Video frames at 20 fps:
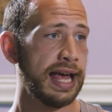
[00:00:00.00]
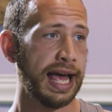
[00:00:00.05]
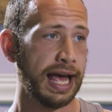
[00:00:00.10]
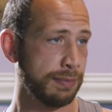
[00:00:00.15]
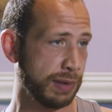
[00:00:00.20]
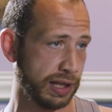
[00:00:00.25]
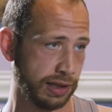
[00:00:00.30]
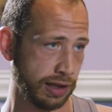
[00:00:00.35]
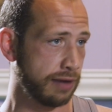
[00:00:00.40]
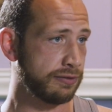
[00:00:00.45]
and
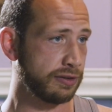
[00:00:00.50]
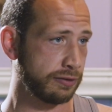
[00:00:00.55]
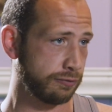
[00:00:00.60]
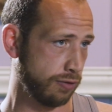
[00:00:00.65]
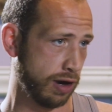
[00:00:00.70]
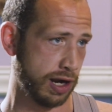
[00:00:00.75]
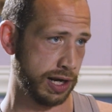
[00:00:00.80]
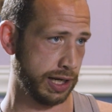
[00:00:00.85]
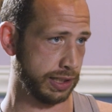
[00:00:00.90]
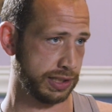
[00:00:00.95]
my love of
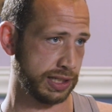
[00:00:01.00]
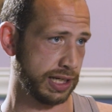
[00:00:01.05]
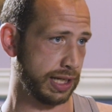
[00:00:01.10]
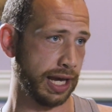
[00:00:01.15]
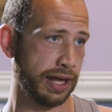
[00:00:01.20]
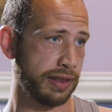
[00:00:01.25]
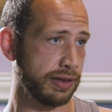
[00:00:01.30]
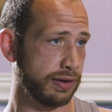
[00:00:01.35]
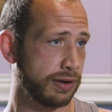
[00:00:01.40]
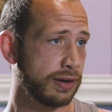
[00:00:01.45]
running
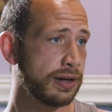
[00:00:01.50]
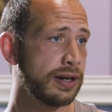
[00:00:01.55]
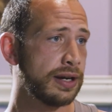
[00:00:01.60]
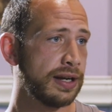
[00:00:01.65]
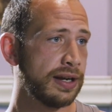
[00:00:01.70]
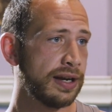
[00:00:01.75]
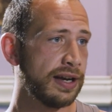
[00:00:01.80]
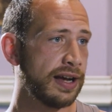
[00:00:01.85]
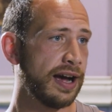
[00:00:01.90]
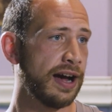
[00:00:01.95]
together.
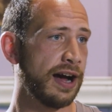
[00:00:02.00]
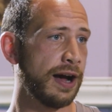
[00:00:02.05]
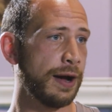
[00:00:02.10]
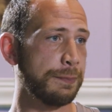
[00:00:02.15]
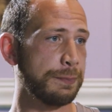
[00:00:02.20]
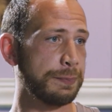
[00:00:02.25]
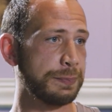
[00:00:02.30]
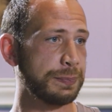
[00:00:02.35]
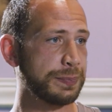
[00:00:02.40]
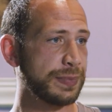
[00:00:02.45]

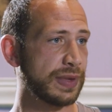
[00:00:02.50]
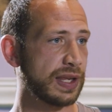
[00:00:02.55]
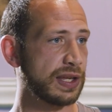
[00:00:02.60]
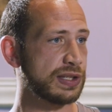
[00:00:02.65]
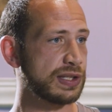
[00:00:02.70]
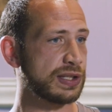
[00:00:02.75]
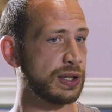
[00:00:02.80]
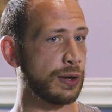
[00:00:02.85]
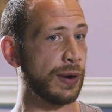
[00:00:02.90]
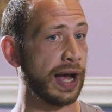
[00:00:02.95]

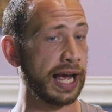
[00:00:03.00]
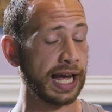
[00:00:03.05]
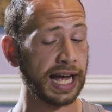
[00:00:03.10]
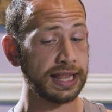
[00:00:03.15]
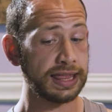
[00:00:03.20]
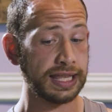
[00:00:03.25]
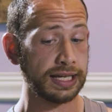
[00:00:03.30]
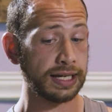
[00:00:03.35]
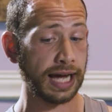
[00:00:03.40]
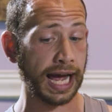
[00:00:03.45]
So I
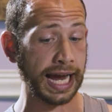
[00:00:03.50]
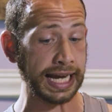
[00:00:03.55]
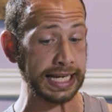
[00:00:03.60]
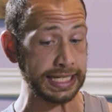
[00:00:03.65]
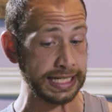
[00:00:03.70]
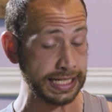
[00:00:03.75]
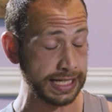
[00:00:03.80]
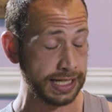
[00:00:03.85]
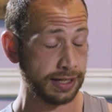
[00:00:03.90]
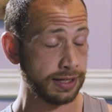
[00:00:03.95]
got the
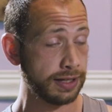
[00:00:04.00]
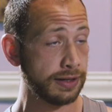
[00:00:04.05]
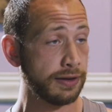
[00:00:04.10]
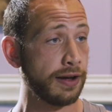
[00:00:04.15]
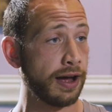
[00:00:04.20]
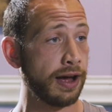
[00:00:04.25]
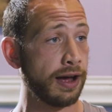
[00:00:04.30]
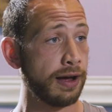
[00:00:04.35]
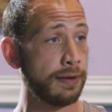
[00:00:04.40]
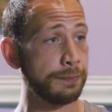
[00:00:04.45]
idea,
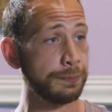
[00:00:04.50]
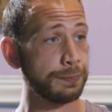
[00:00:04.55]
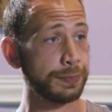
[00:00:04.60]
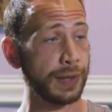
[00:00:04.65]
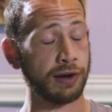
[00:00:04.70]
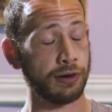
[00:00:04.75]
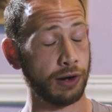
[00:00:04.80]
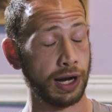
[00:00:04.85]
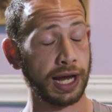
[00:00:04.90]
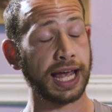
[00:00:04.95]

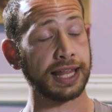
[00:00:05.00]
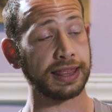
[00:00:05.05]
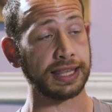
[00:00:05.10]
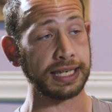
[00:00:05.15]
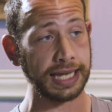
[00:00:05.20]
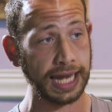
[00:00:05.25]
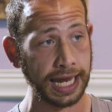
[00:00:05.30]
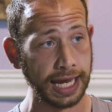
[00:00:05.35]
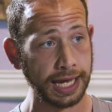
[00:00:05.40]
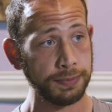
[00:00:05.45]
I got the
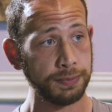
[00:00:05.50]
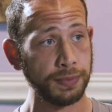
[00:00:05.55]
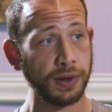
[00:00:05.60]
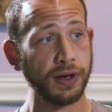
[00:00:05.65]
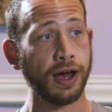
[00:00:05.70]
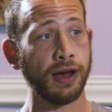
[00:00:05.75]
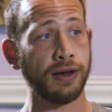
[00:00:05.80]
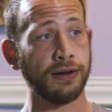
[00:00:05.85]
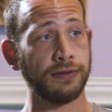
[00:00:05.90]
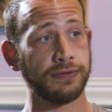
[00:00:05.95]
name
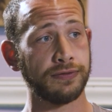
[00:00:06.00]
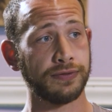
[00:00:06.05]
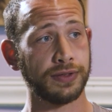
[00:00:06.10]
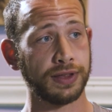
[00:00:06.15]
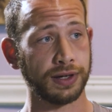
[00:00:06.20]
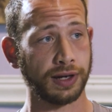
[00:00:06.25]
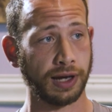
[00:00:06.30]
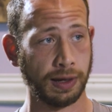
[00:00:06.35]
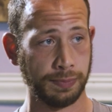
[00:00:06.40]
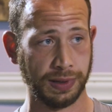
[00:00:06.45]
of
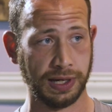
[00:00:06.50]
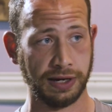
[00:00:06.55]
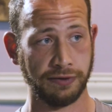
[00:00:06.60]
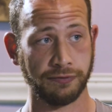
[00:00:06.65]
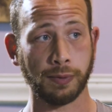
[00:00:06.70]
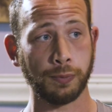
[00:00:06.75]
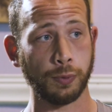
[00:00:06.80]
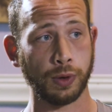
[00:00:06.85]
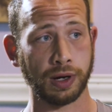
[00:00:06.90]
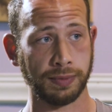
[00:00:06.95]
the company
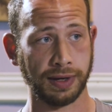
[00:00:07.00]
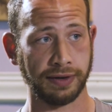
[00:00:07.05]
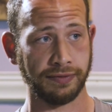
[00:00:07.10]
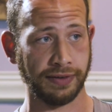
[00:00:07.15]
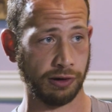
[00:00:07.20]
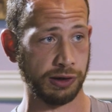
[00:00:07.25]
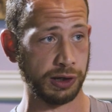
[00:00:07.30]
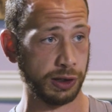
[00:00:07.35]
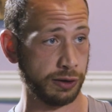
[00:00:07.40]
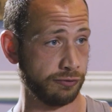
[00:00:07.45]
from one of my
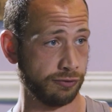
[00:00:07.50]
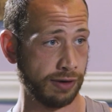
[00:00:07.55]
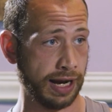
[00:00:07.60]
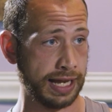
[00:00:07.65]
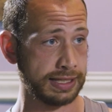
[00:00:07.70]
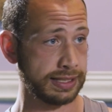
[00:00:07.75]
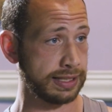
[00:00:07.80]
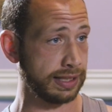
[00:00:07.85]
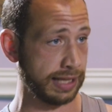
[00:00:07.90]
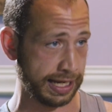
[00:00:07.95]
very good
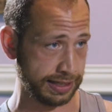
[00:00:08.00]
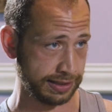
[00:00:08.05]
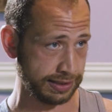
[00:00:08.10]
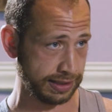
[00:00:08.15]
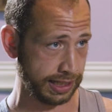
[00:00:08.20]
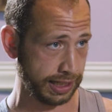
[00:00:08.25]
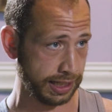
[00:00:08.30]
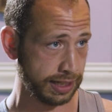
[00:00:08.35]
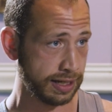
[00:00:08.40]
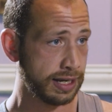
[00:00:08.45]
friends,
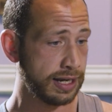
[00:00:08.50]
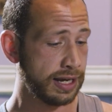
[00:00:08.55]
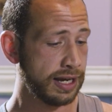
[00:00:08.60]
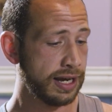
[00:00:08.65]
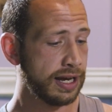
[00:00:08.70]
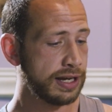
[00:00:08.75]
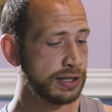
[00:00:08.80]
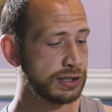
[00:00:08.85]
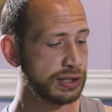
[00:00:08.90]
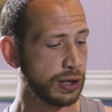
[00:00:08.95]
Leslie.
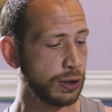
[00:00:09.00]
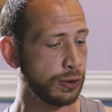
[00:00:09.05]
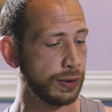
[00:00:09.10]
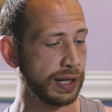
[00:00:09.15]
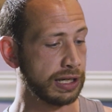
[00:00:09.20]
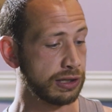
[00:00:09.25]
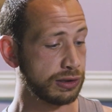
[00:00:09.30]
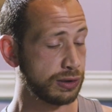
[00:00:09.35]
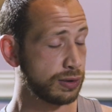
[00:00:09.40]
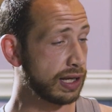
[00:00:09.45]
So
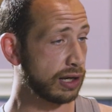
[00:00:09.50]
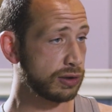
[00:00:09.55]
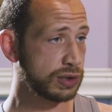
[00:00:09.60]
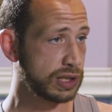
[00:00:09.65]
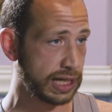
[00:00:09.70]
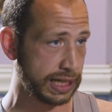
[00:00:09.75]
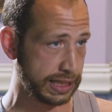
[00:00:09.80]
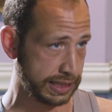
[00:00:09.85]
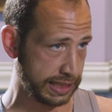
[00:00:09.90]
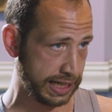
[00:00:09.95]
in
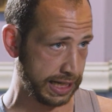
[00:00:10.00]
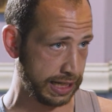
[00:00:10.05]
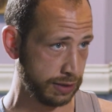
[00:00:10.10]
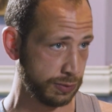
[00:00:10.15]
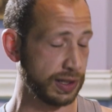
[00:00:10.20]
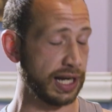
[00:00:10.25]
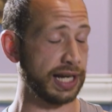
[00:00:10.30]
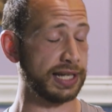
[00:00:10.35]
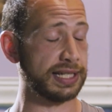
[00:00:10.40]
2018, when I